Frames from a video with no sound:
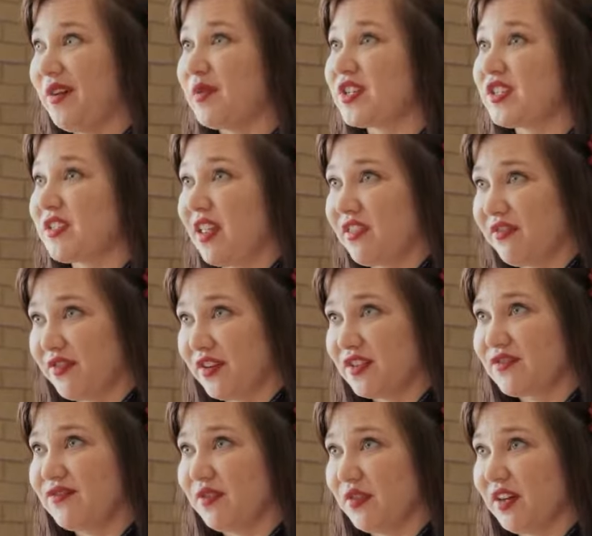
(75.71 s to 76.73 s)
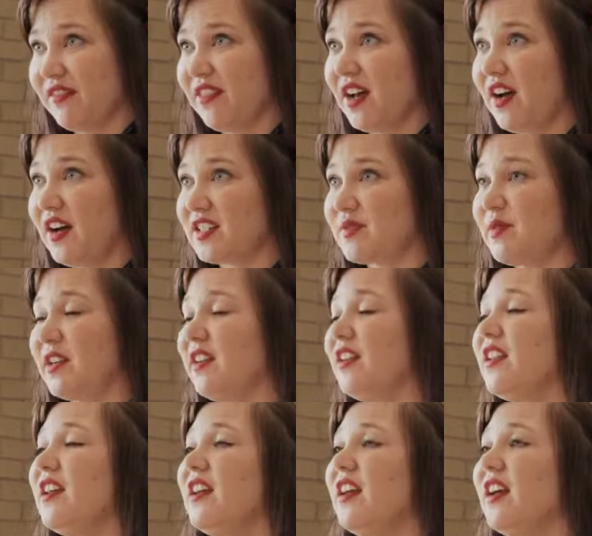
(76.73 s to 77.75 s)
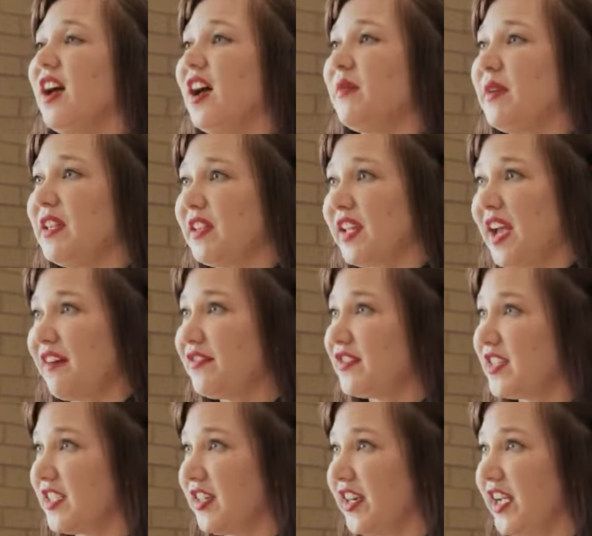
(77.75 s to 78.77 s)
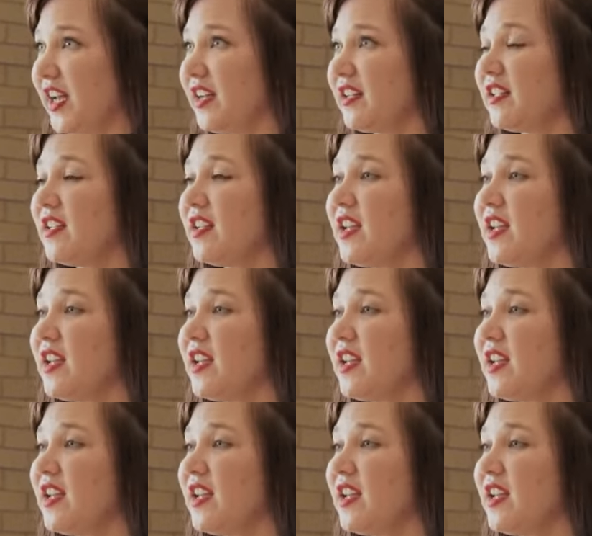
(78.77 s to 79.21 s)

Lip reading: which is on the first floor of the hospital, in the cafeteria.